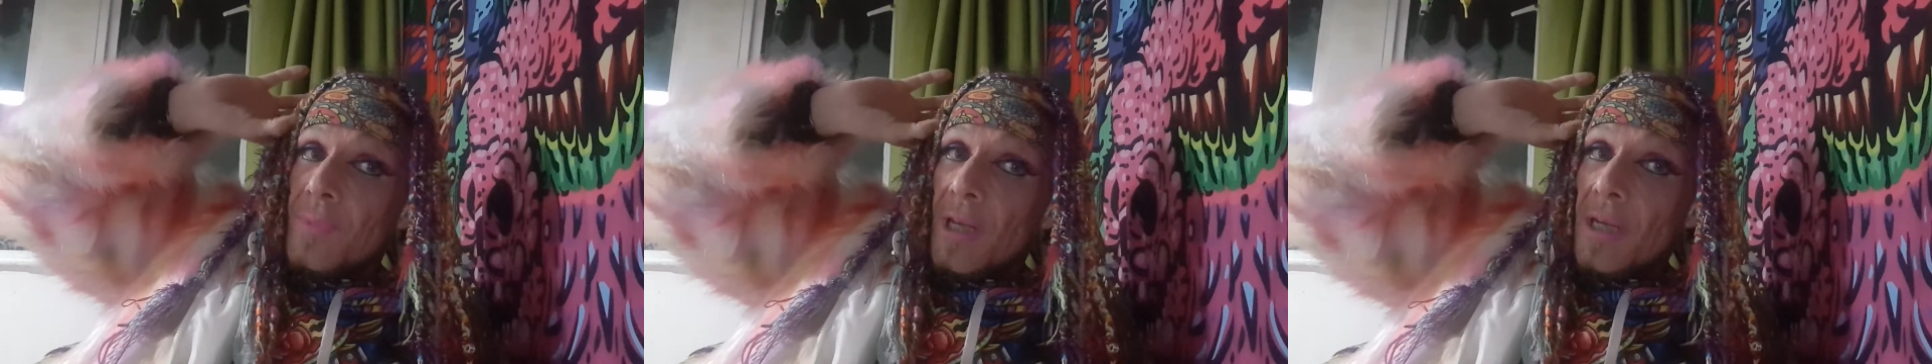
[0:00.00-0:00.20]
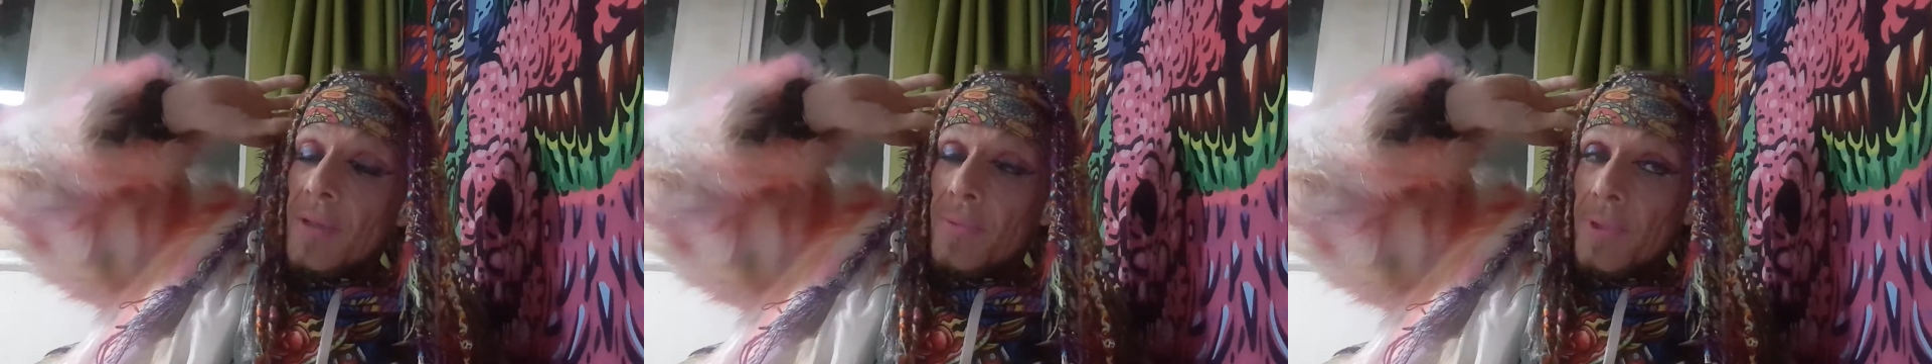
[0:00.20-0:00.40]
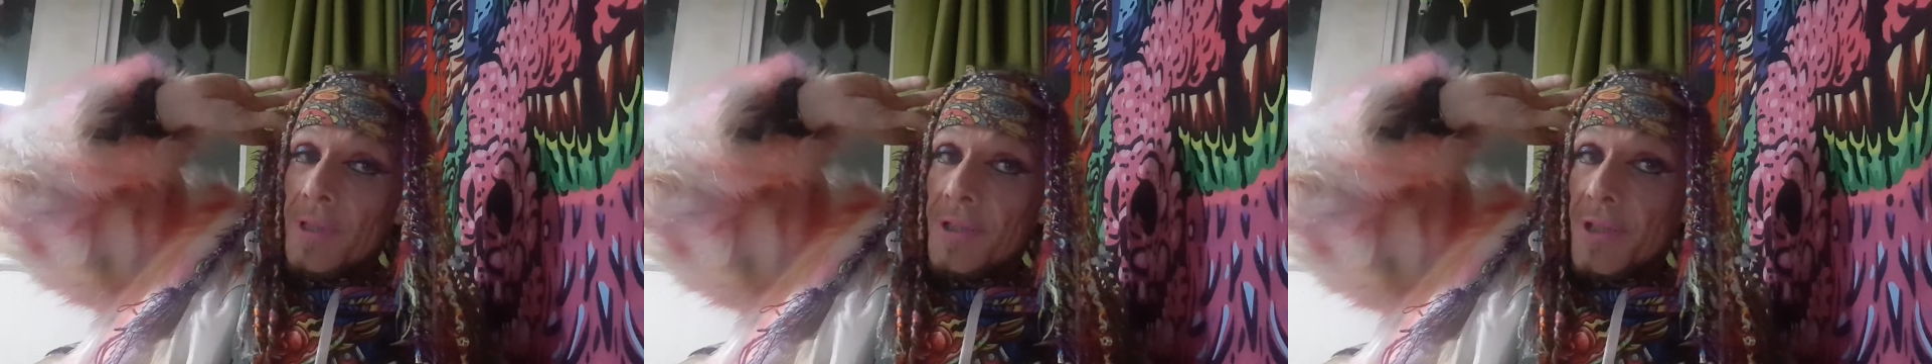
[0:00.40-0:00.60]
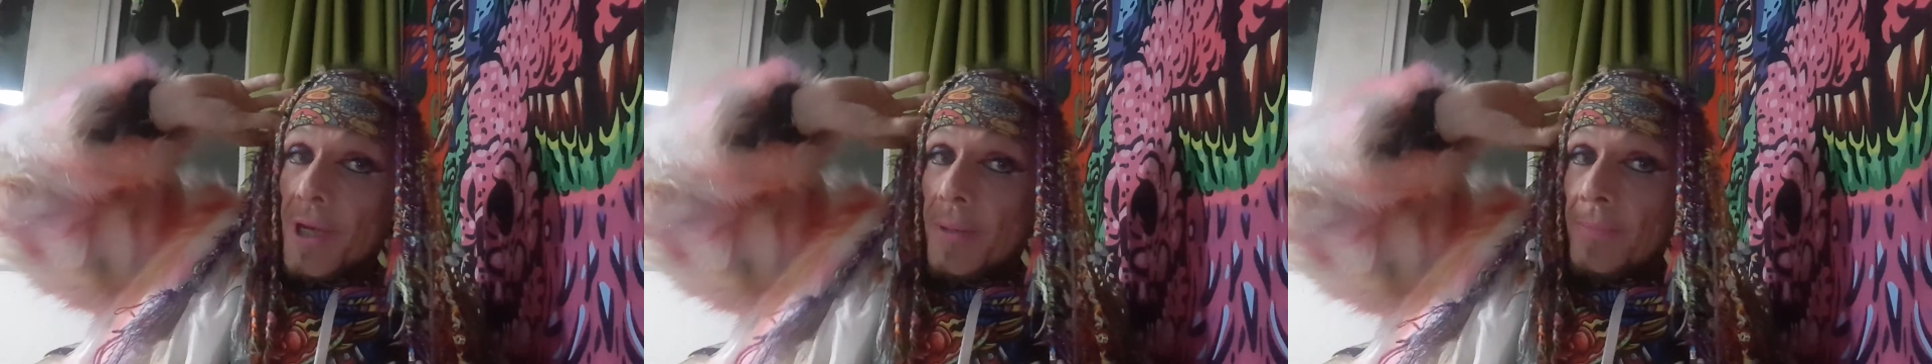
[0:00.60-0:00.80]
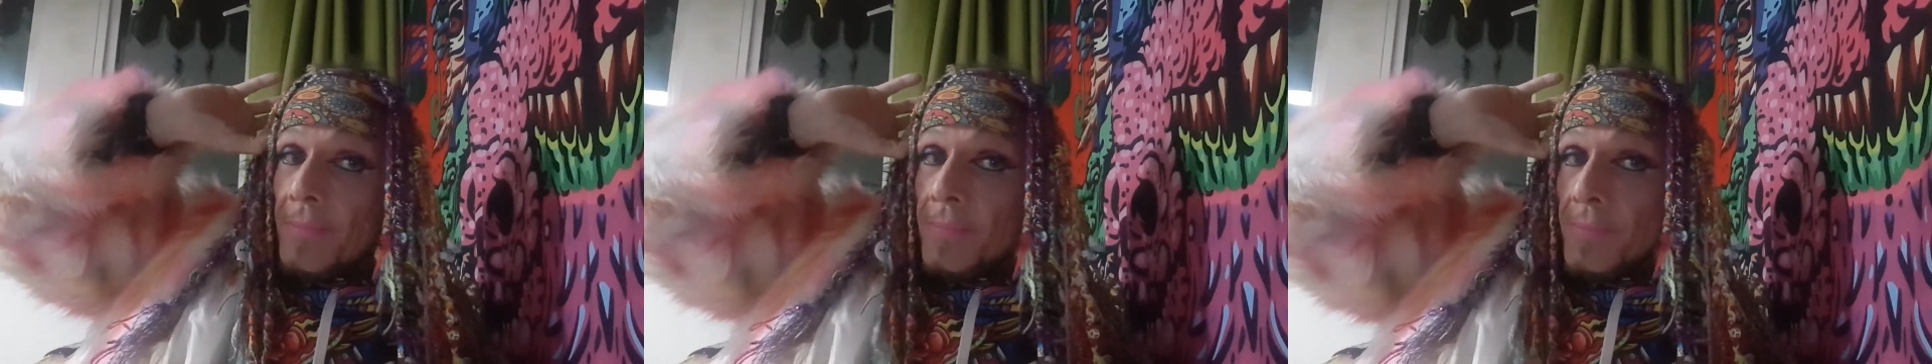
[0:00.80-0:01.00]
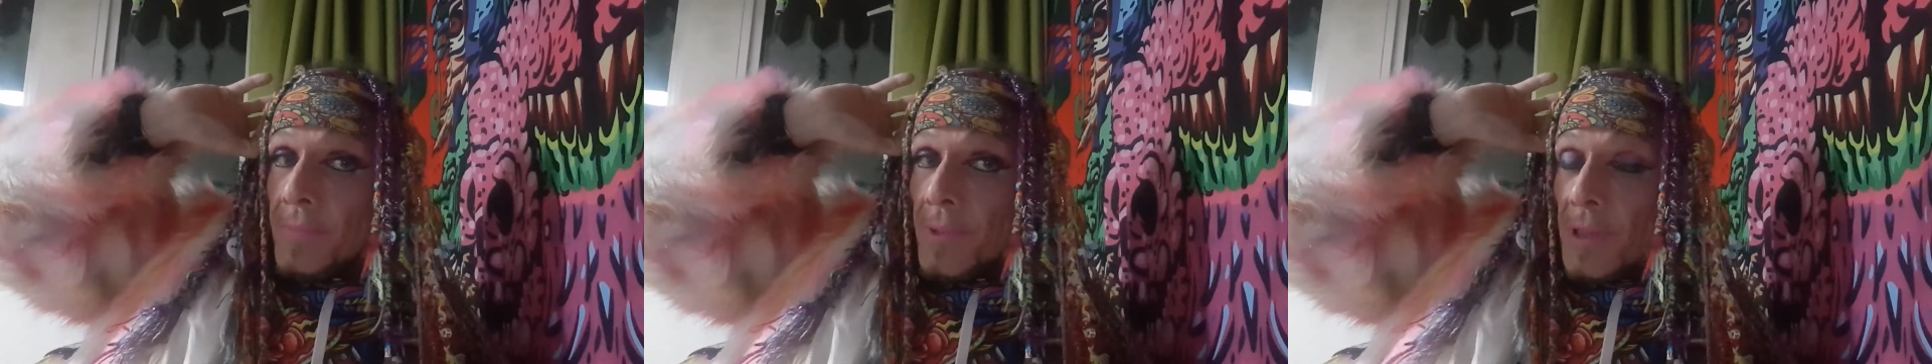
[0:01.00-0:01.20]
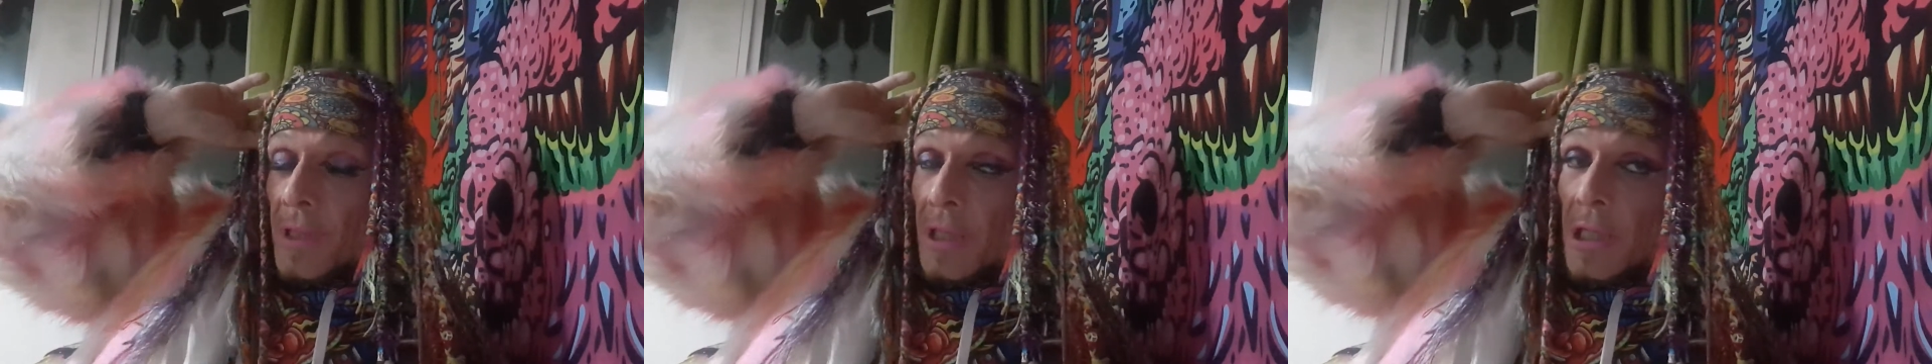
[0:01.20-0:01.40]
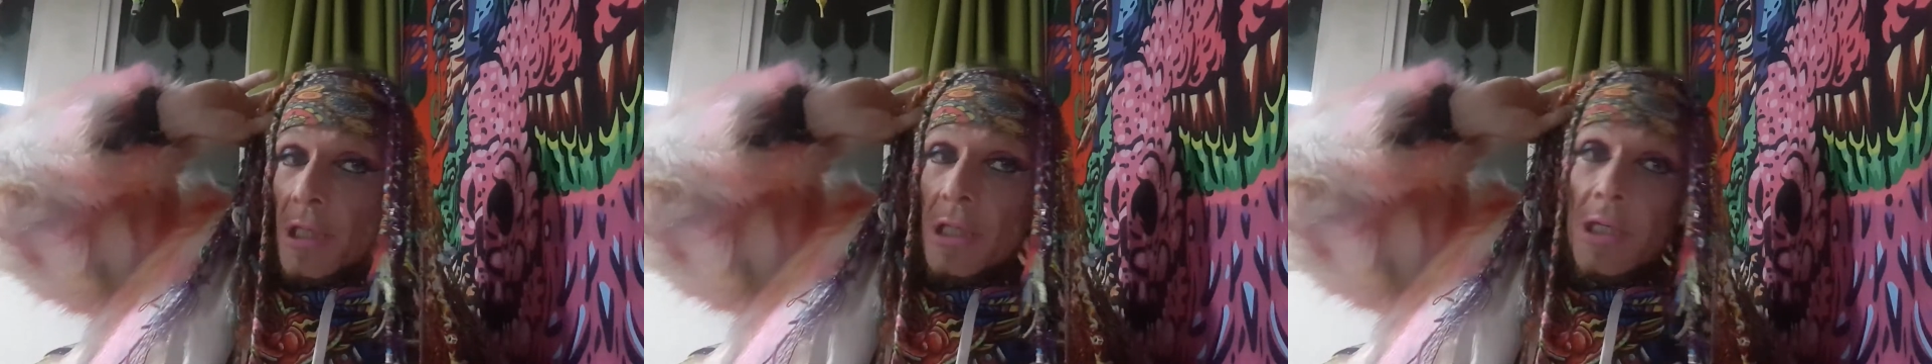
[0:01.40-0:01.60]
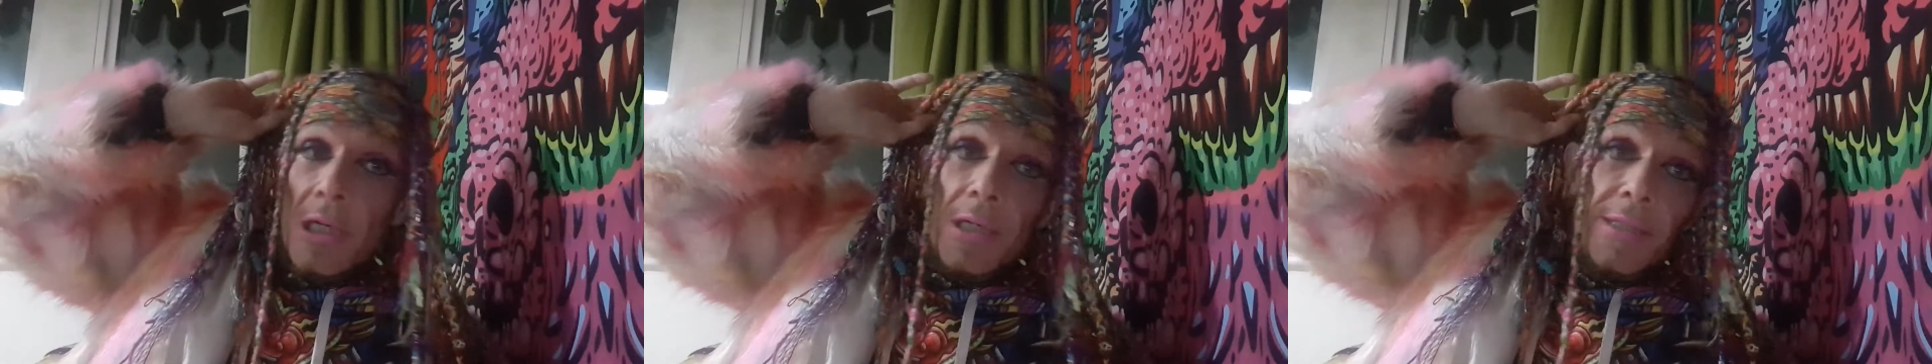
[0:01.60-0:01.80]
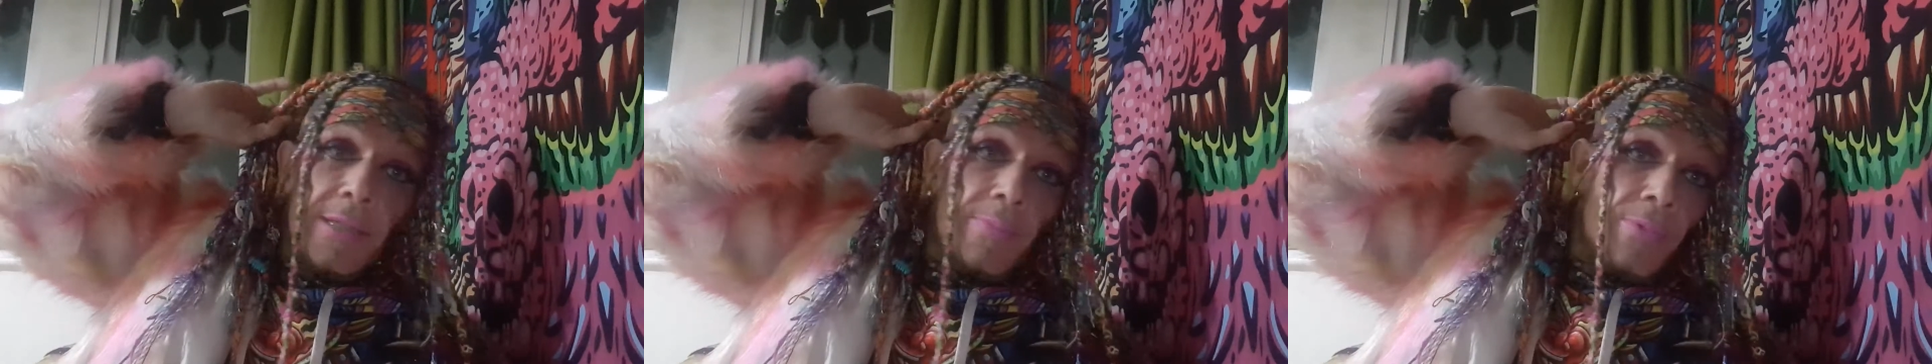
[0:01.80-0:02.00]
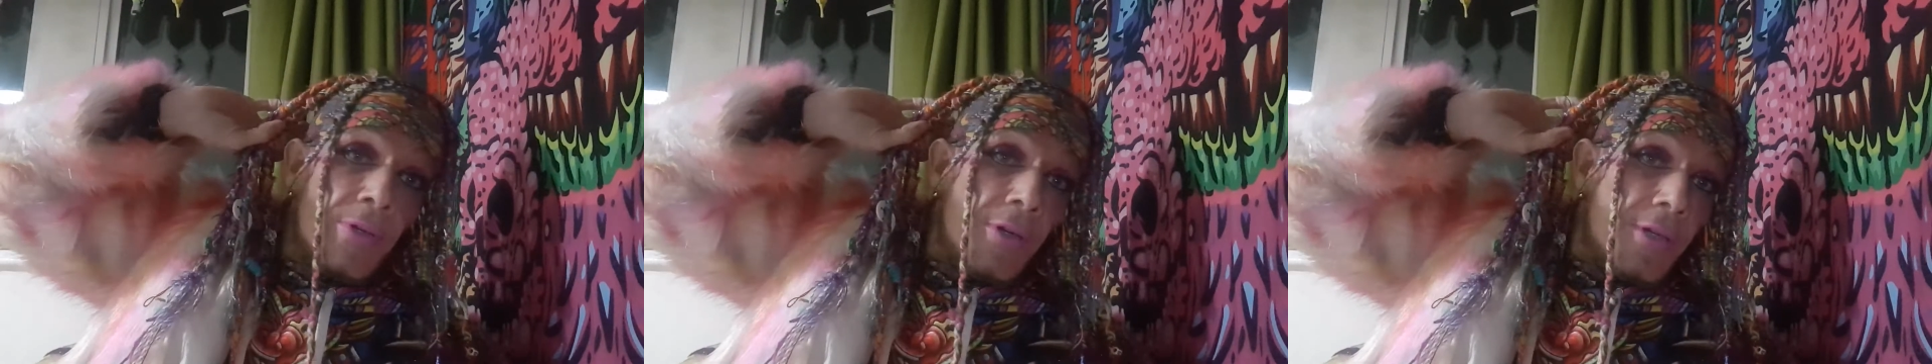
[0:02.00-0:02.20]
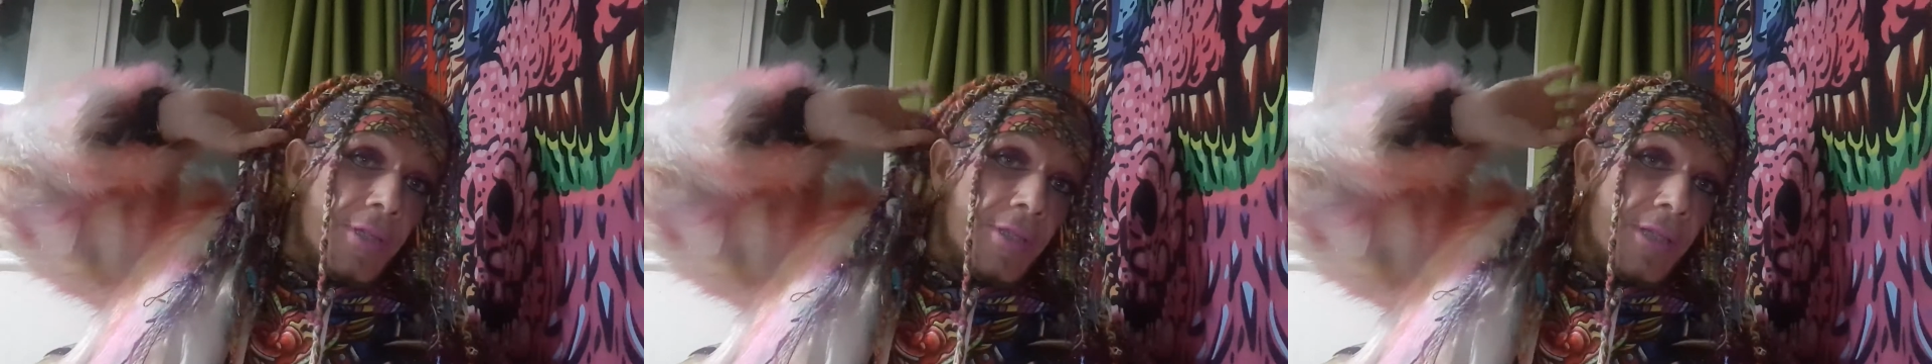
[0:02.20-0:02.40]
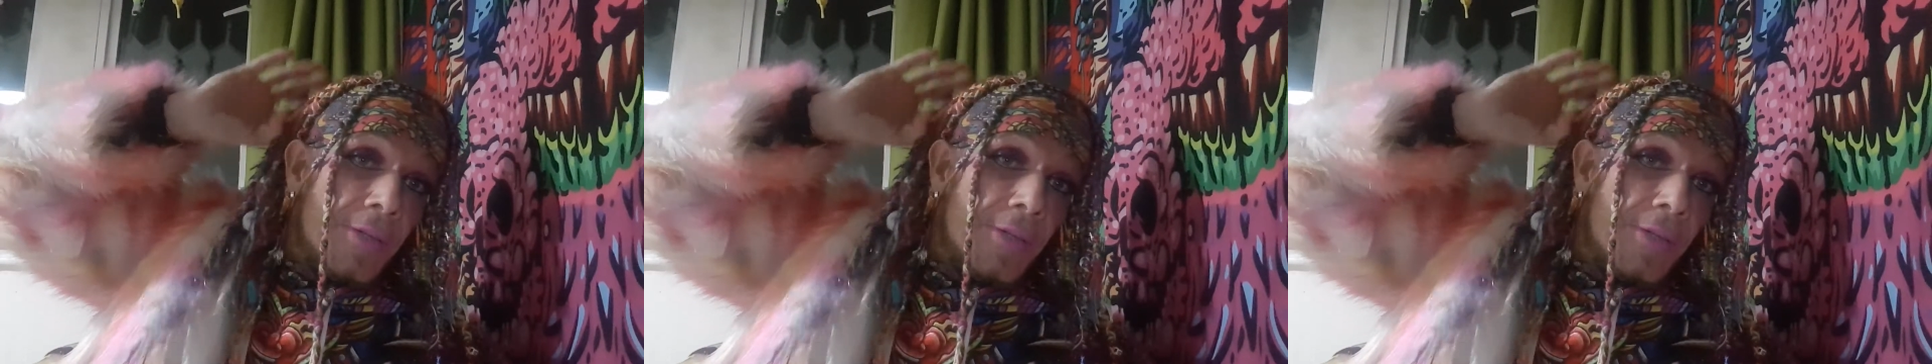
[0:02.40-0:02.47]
it was, I did my eyes,